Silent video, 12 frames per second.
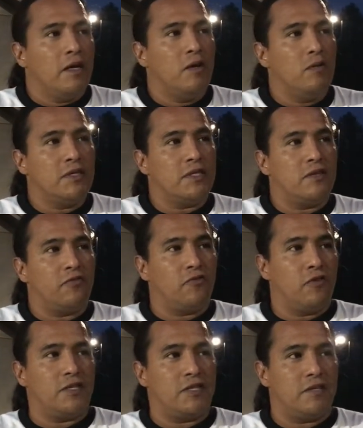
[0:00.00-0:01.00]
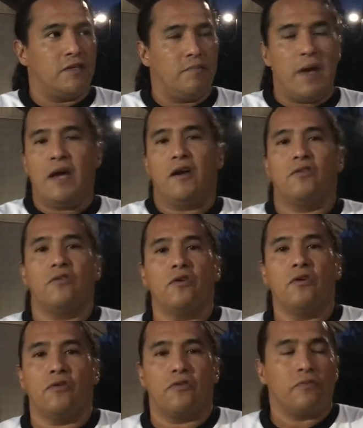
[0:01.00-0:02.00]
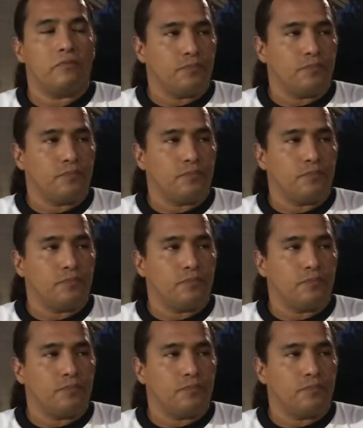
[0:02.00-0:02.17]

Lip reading: He was the first man on the earth,